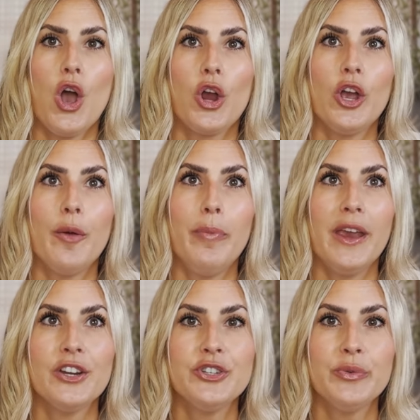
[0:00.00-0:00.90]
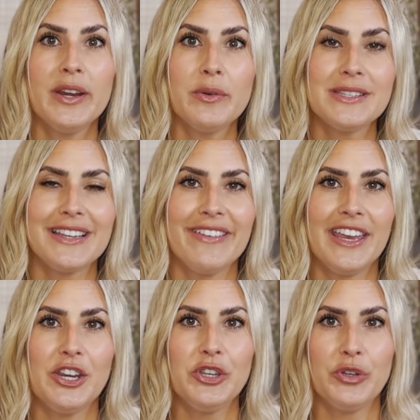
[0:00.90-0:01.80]
Compared to when I was
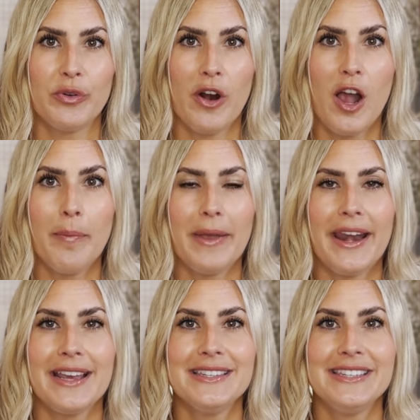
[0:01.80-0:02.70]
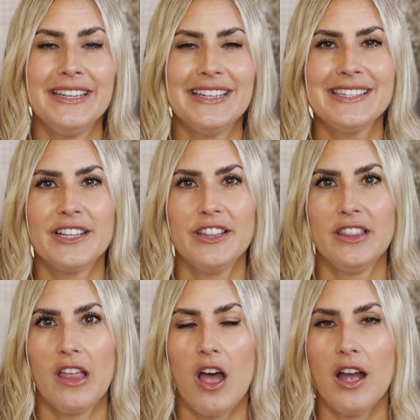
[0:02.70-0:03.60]
living in Europe, and I see this a
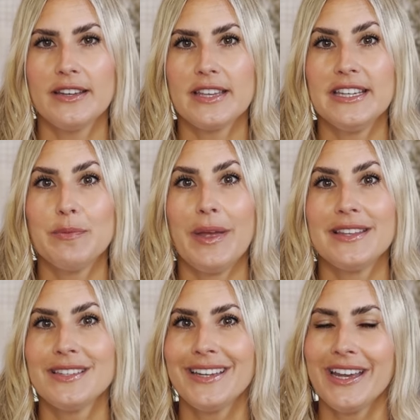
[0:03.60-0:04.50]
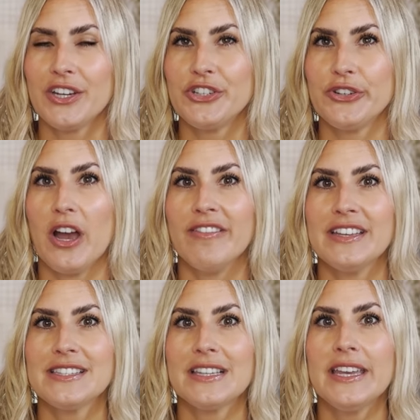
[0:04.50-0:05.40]
lot, it depends on the country
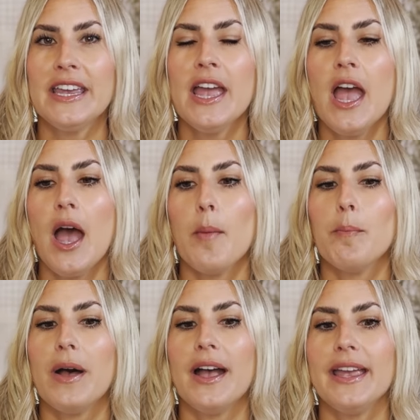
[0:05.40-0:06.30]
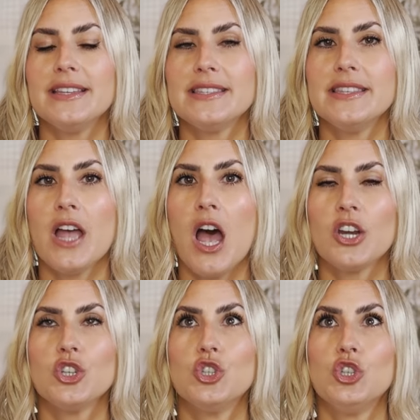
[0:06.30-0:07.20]
obviously, but it's
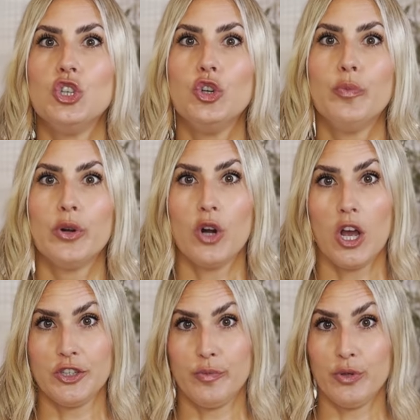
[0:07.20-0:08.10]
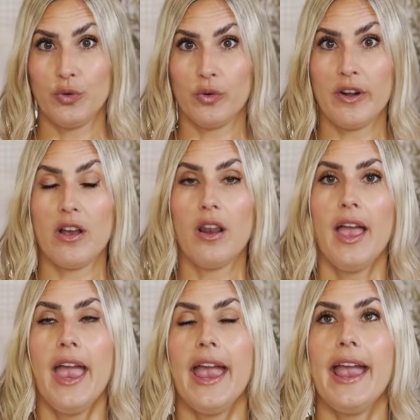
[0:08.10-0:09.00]
not super entrepreneurial.
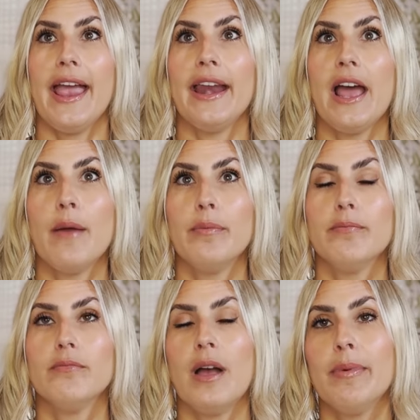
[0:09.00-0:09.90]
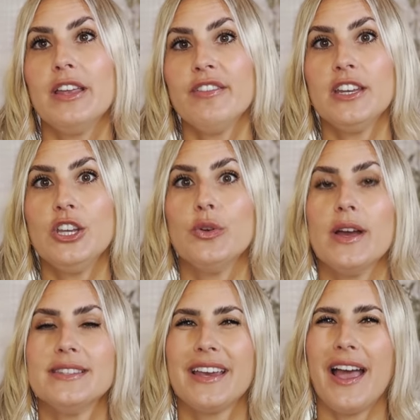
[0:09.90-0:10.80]
And I believe in the
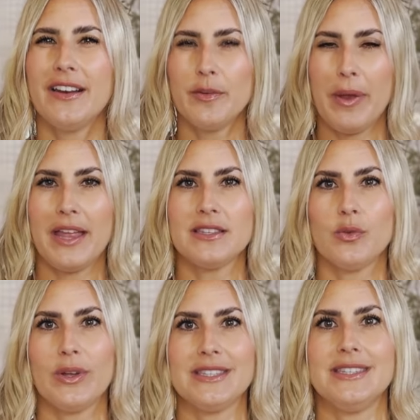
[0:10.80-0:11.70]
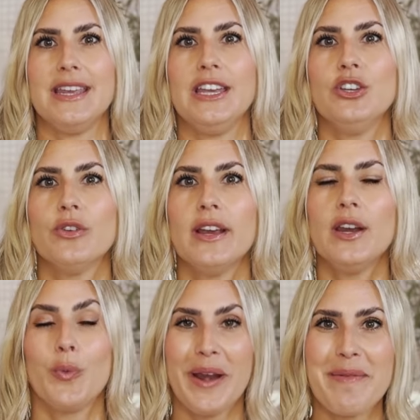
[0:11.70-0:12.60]
US, it kind of depends on what state you're
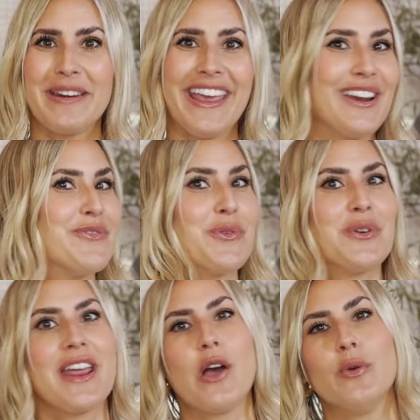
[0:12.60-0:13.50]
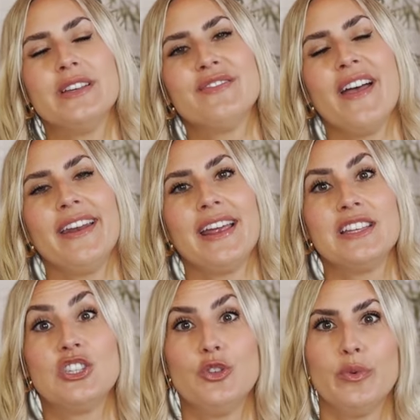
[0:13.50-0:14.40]
in. When I'm in California, I always find like
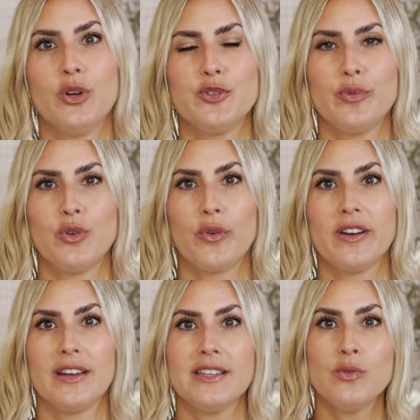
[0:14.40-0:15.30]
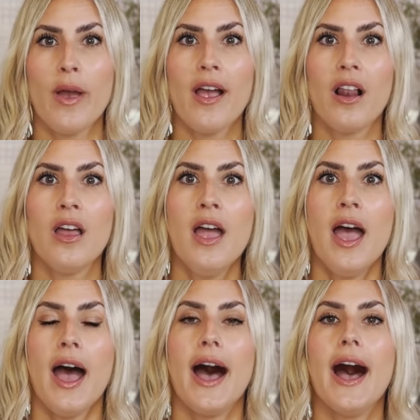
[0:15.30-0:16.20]
it's super entrepreneurial as well,
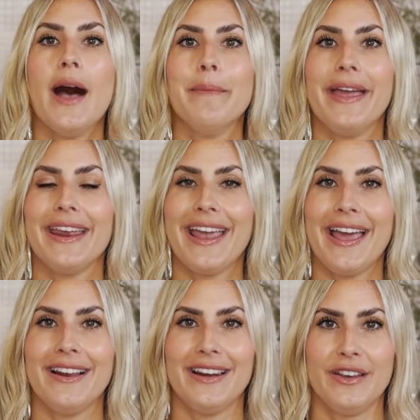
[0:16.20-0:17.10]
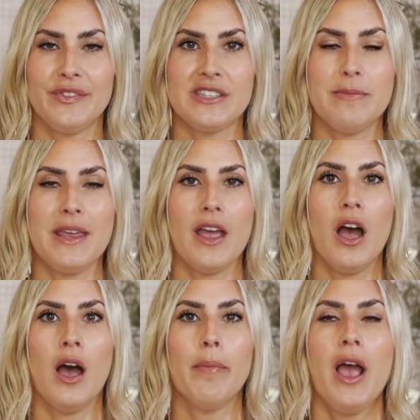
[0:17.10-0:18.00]
and it kind of lifts me
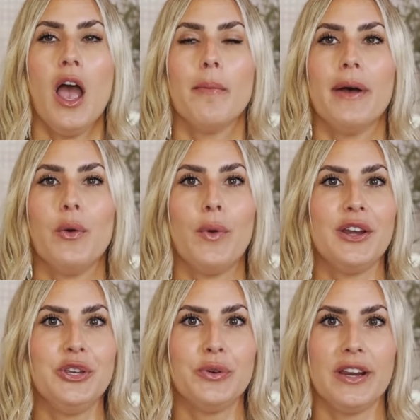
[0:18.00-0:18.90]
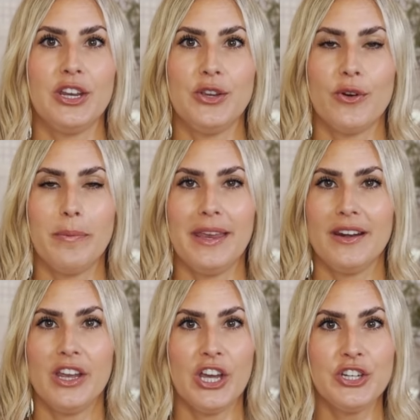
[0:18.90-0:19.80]
up. But when you're in a
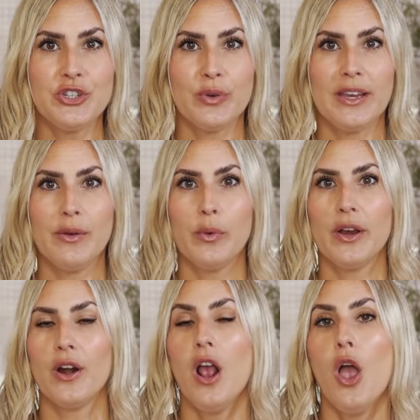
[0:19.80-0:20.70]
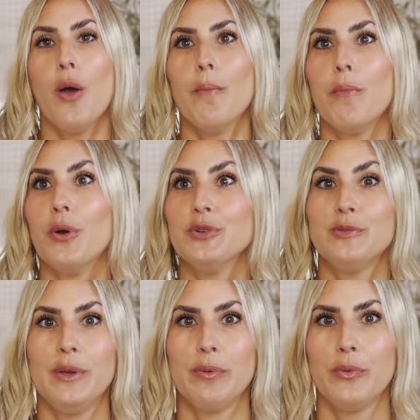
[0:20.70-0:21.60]
European country where
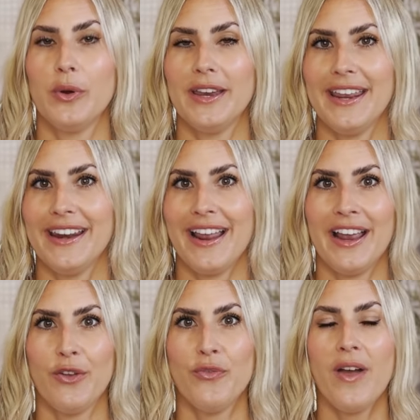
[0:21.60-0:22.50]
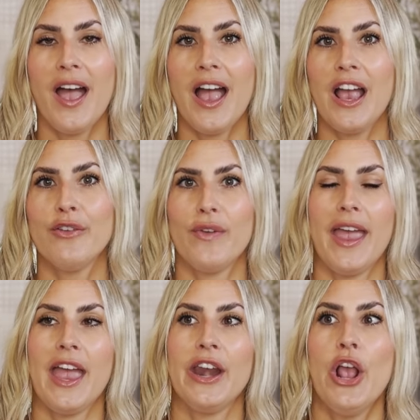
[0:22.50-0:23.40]
most people work in a 9-to-5
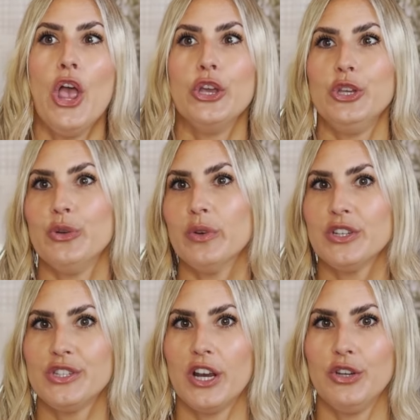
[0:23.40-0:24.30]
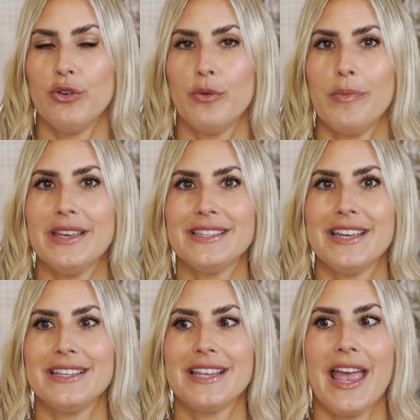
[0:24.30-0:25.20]
and you want to start your own
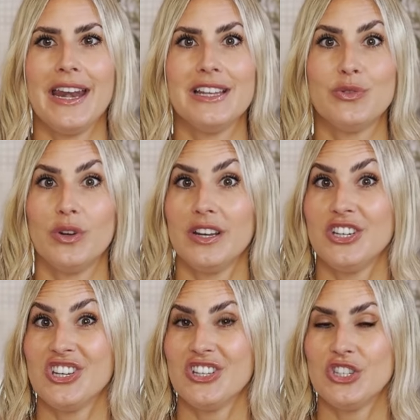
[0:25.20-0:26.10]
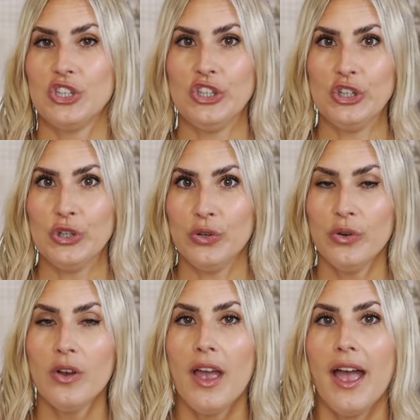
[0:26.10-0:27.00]
business and it's really just you,